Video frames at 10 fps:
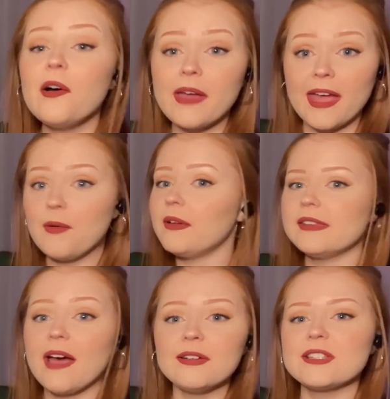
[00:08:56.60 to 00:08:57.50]
Okay, well
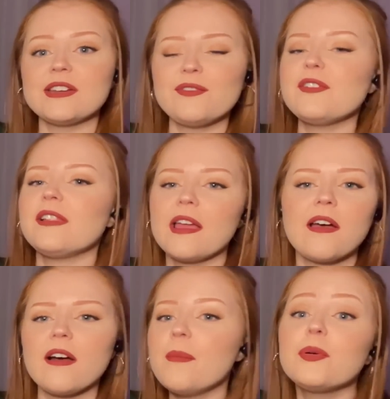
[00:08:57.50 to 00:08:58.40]
now it's gonna feel like
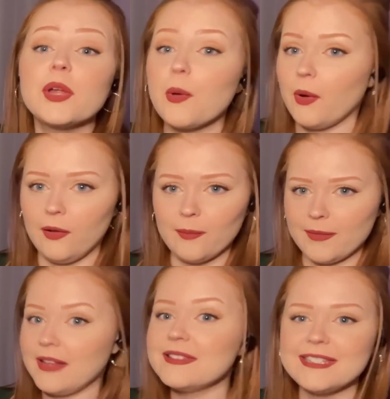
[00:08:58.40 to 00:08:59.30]
a prequel
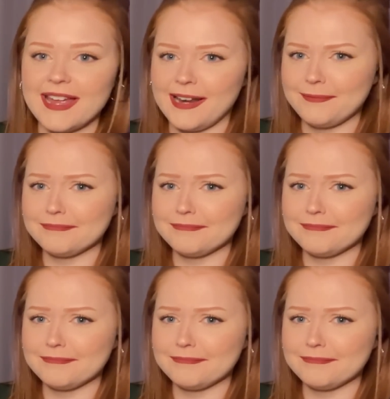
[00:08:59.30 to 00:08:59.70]
instead.